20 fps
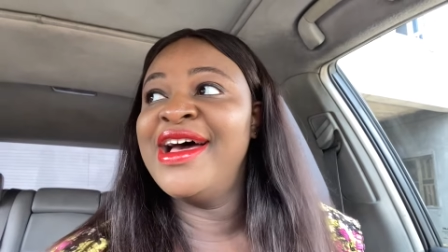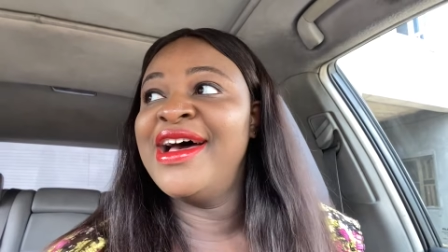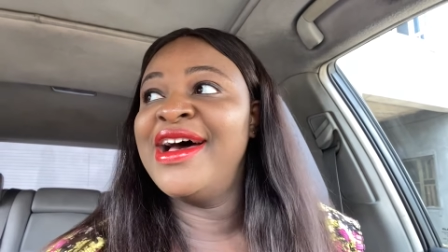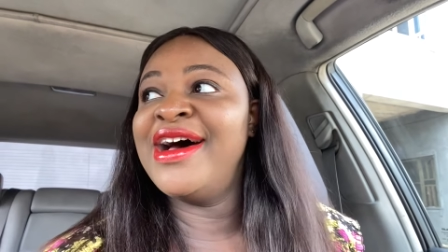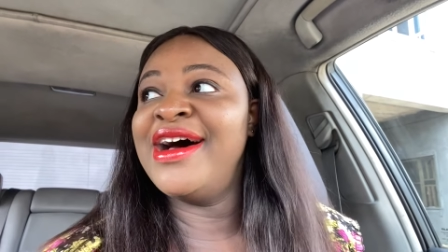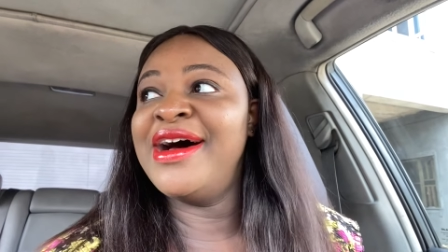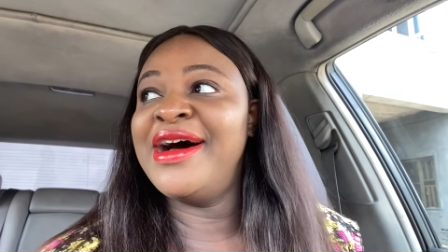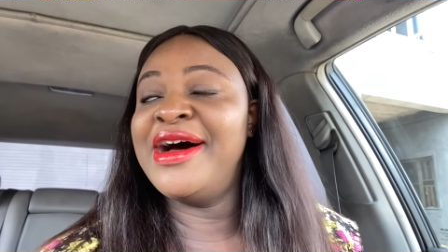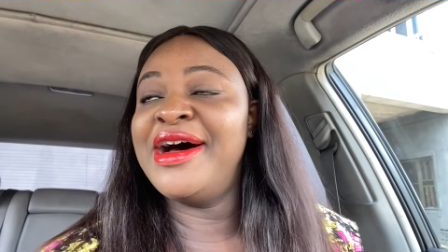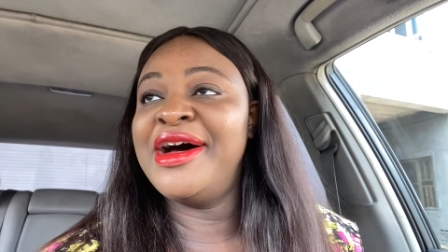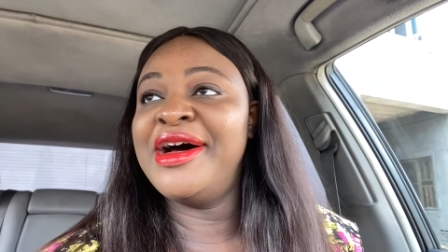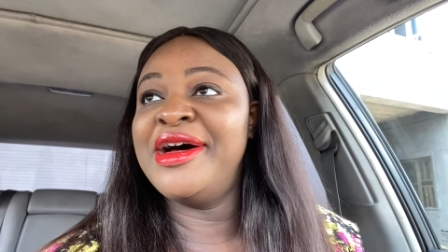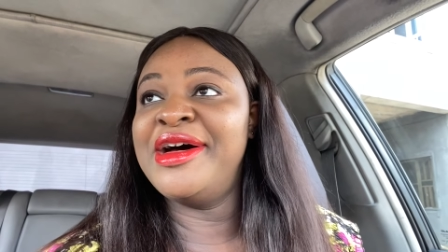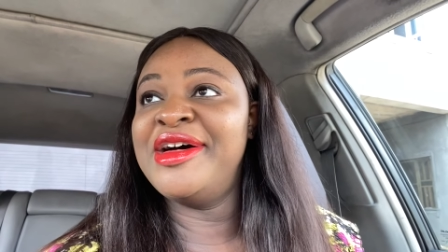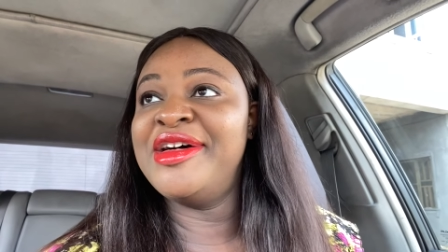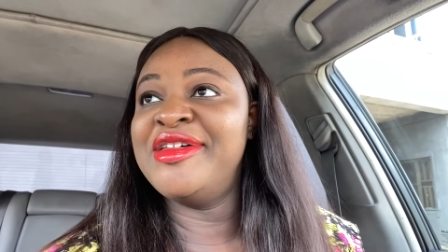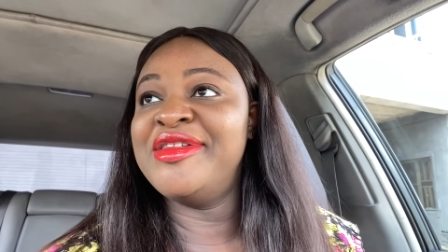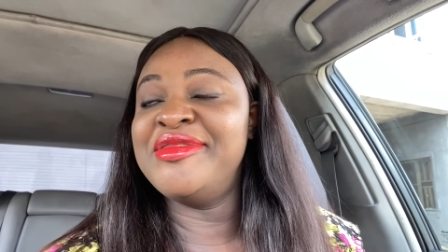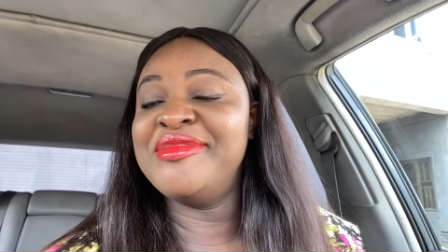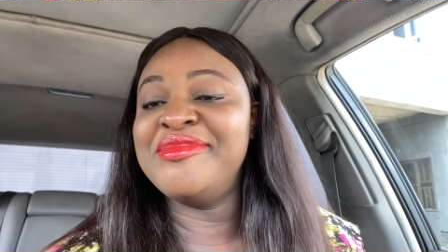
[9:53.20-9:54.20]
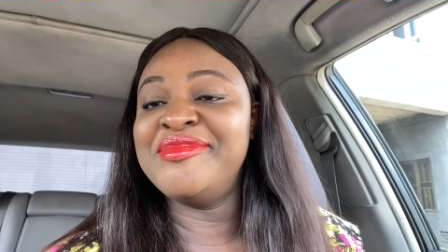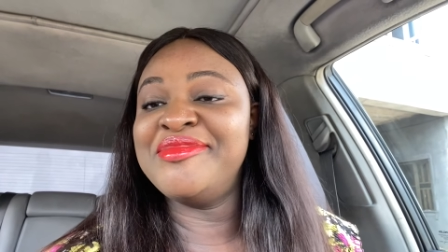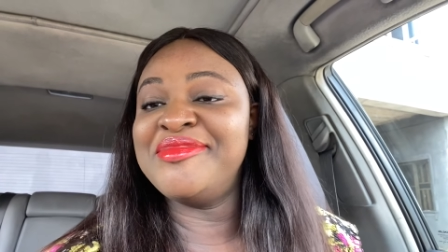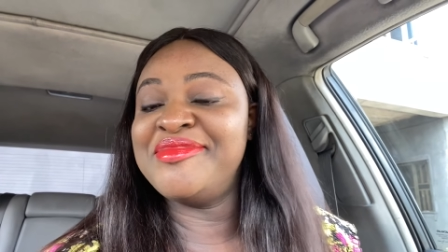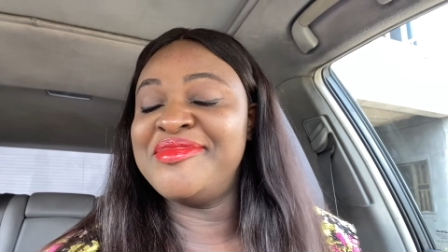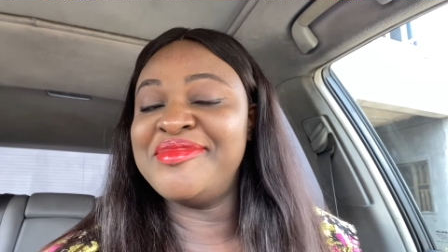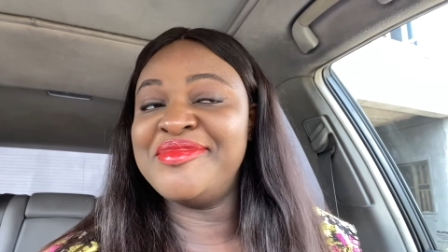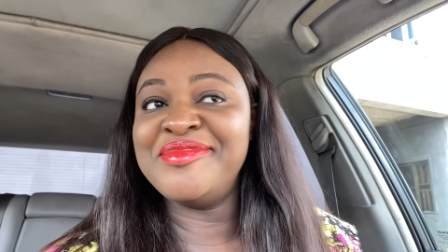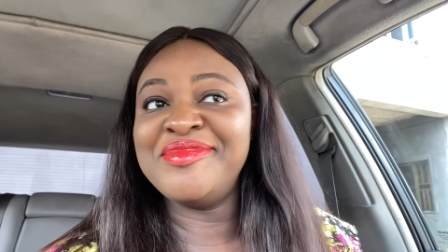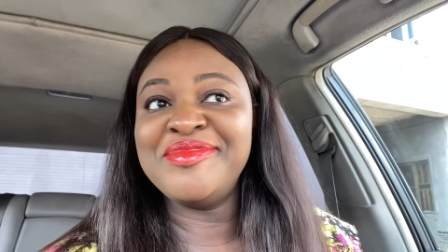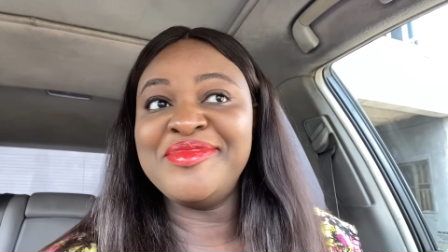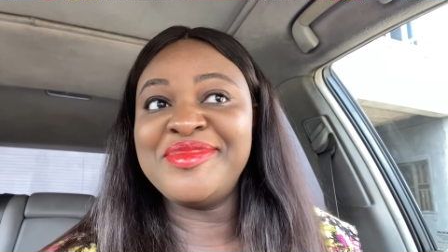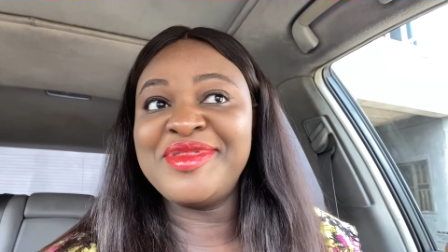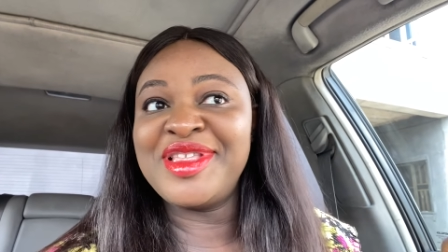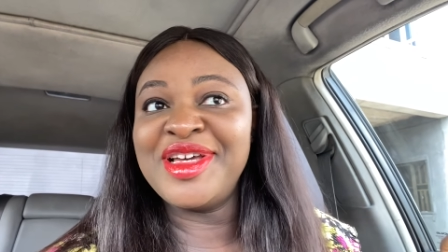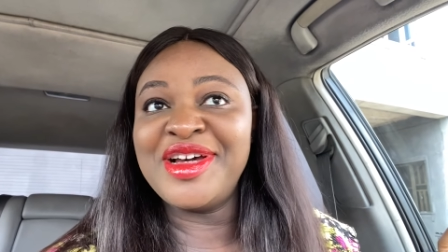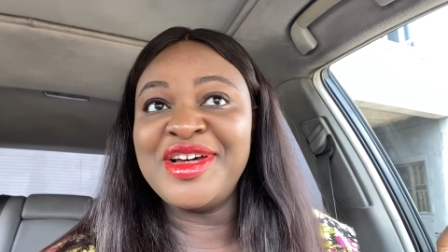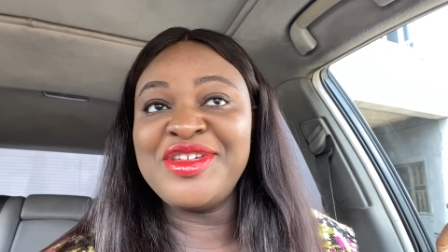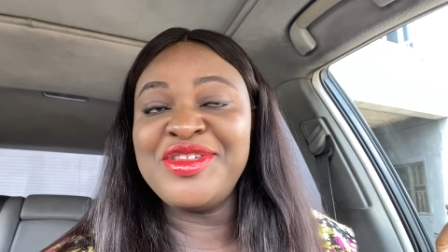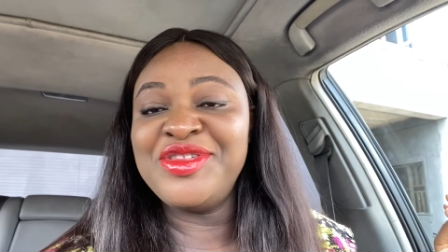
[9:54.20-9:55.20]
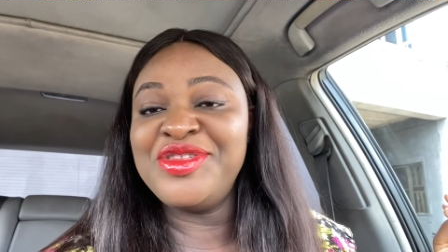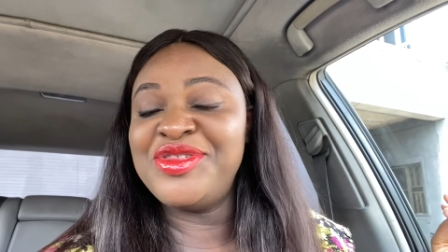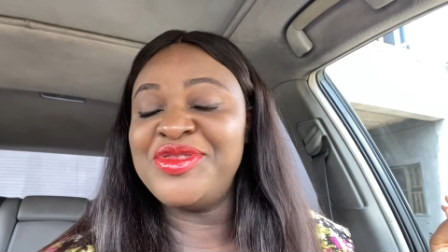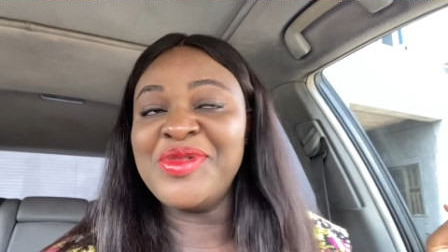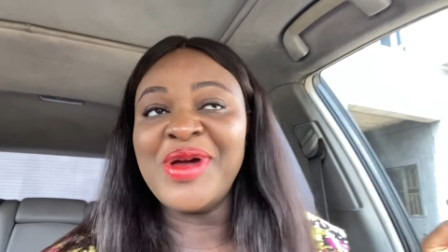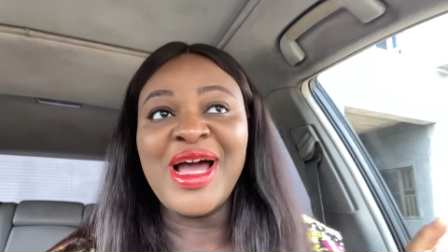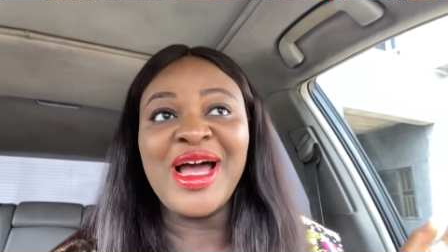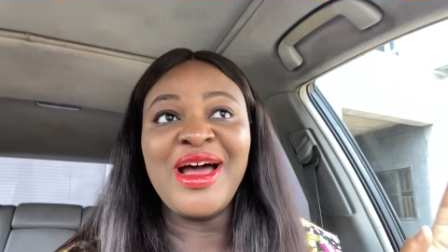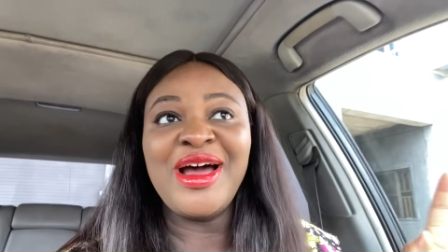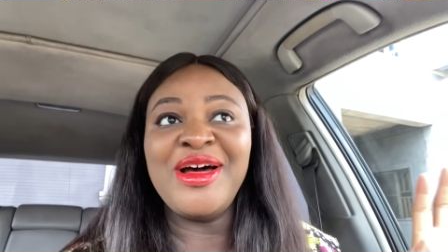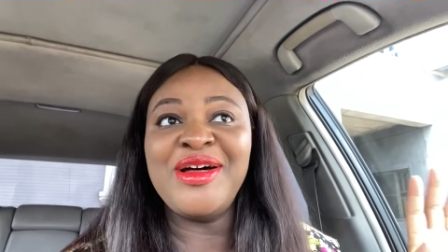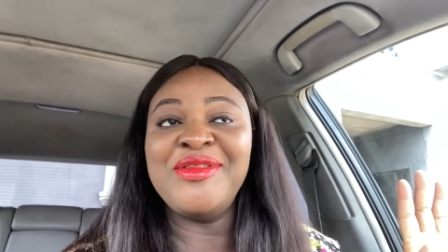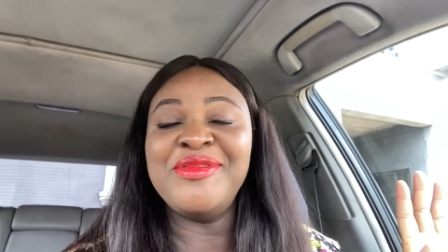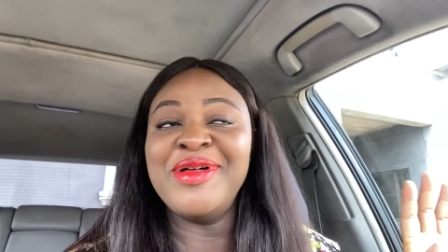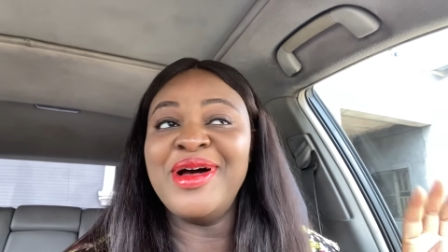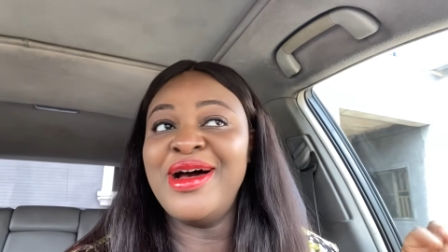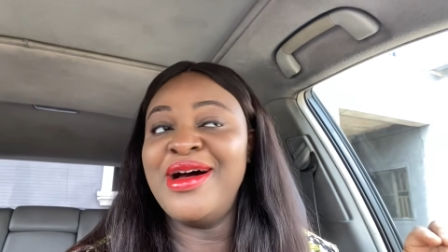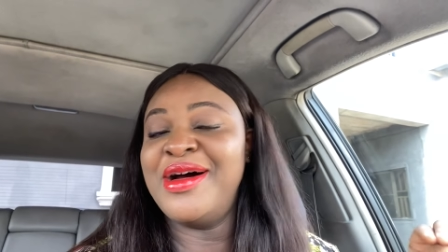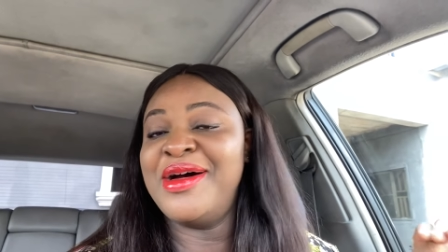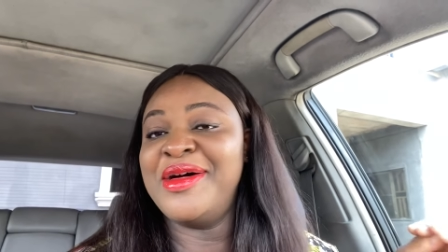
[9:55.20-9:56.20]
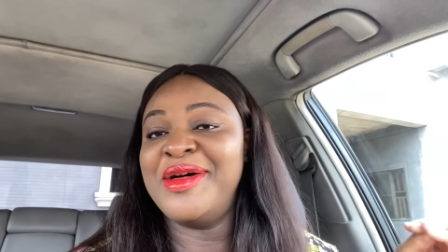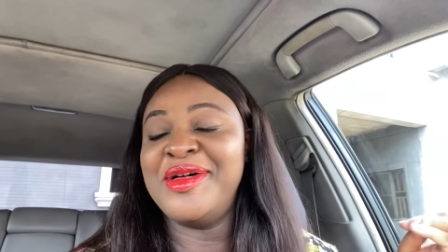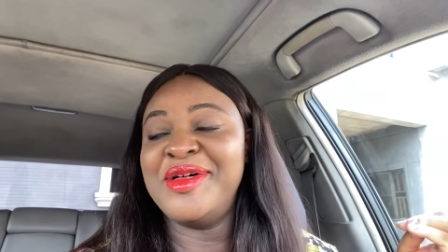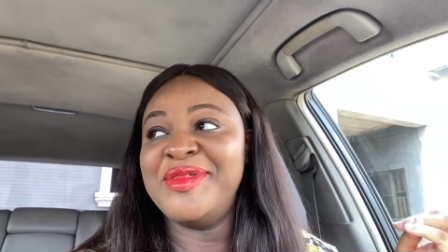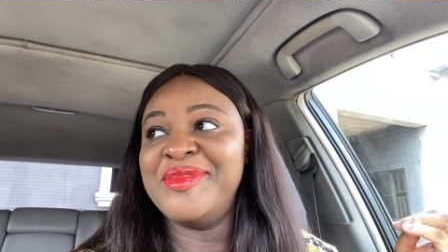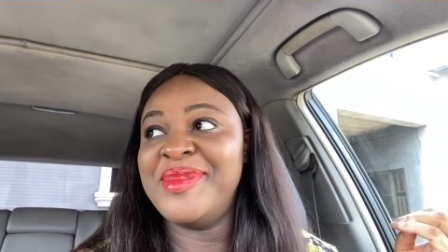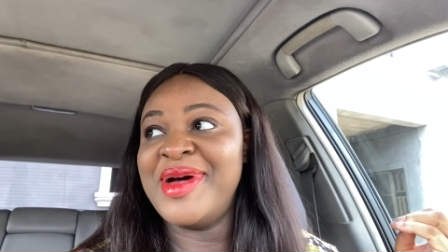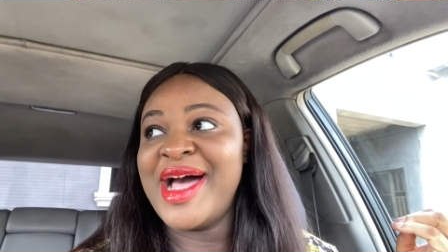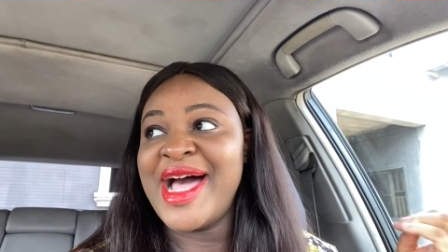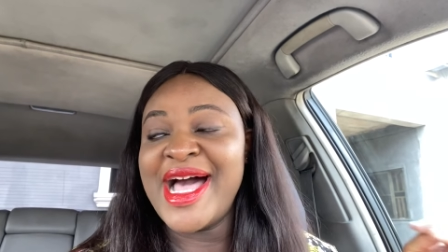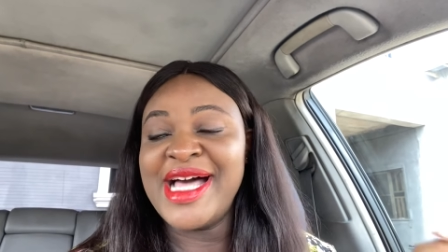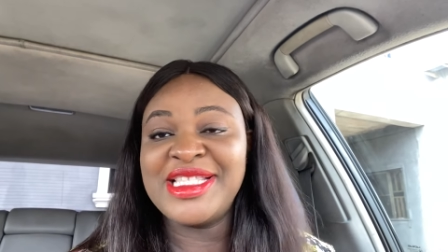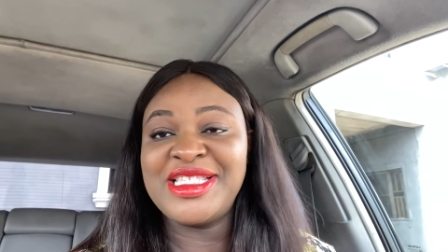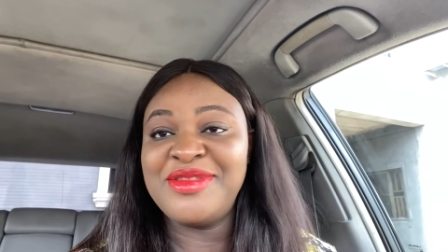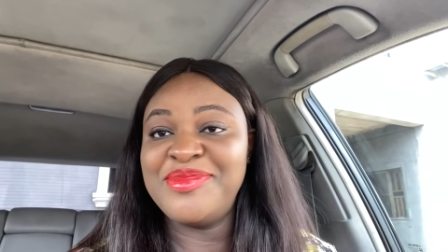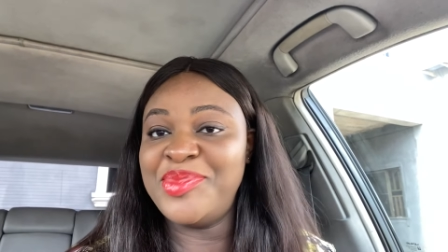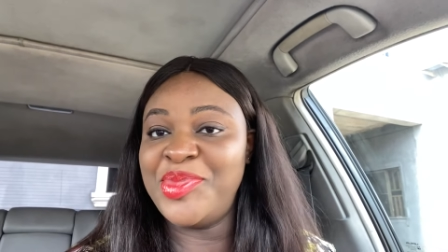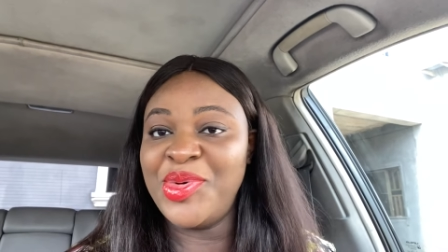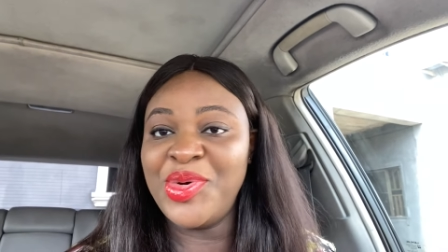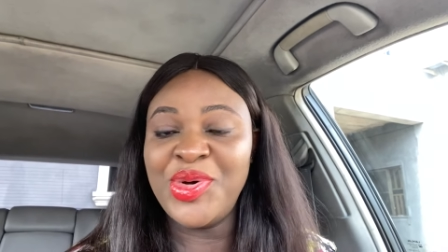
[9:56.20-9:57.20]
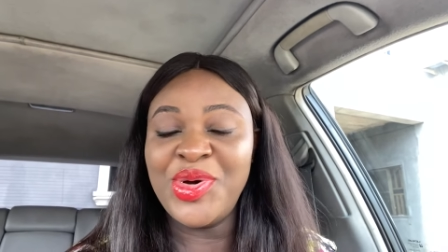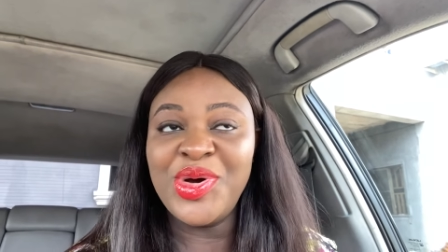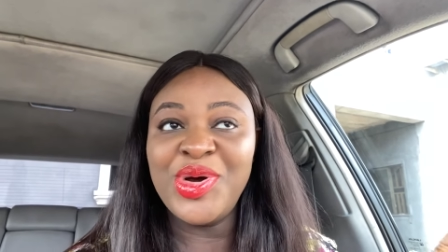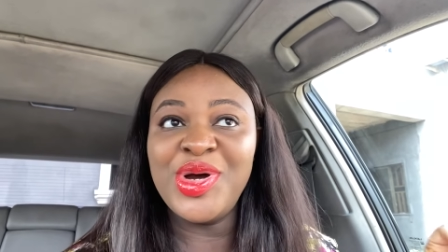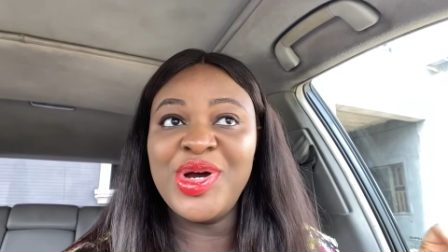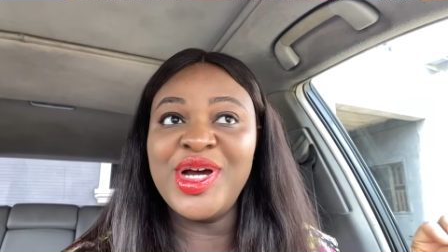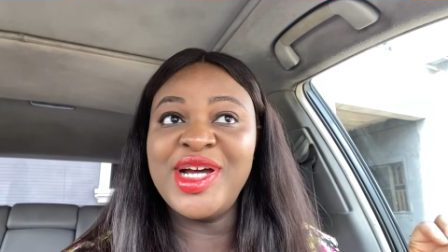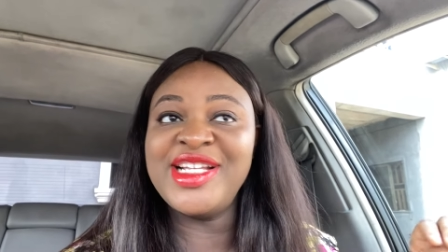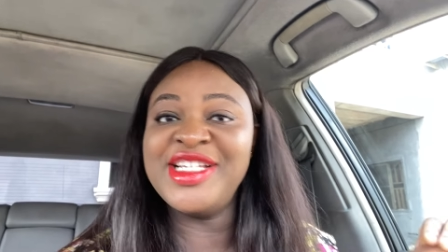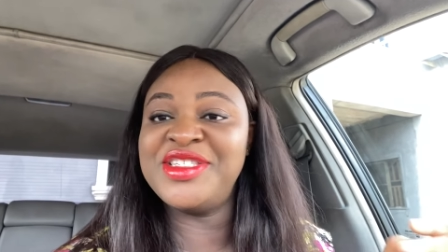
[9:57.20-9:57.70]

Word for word: um the usual um heartburn